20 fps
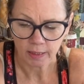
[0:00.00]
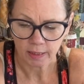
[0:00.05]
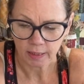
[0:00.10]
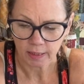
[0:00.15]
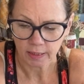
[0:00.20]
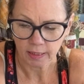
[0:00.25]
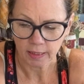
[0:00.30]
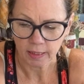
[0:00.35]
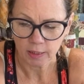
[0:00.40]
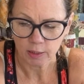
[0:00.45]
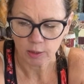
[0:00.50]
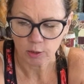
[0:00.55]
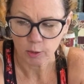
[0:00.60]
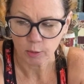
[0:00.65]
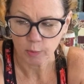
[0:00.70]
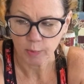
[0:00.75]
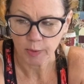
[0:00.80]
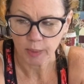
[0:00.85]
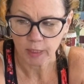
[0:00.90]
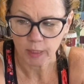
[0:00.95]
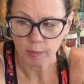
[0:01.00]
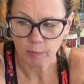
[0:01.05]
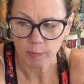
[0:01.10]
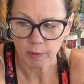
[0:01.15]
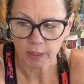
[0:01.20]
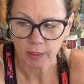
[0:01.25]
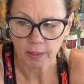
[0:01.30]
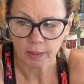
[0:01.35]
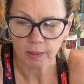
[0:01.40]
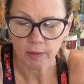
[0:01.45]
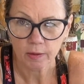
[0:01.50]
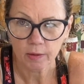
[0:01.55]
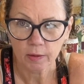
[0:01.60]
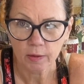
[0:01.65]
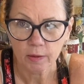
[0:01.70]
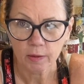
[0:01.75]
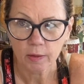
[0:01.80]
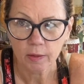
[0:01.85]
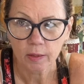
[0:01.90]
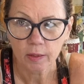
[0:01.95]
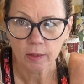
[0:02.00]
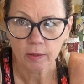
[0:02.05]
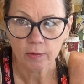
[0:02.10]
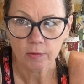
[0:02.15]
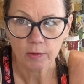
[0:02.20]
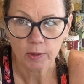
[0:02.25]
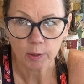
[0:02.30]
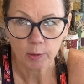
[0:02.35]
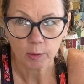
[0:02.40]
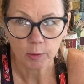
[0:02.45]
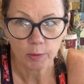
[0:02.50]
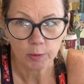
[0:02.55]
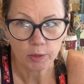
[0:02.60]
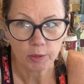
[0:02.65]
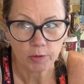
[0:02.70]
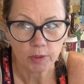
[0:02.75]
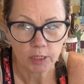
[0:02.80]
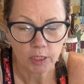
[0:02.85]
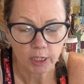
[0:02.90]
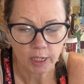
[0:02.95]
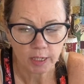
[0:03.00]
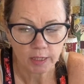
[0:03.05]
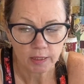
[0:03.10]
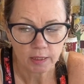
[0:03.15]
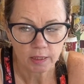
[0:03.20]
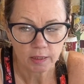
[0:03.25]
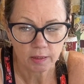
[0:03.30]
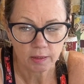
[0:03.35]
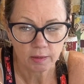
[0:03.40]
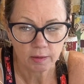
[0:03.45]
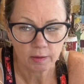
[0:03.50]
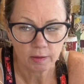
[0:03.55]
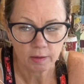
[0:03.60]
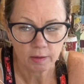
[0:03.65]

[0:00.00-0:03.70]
and here's your baby 3/4 inch hexagon.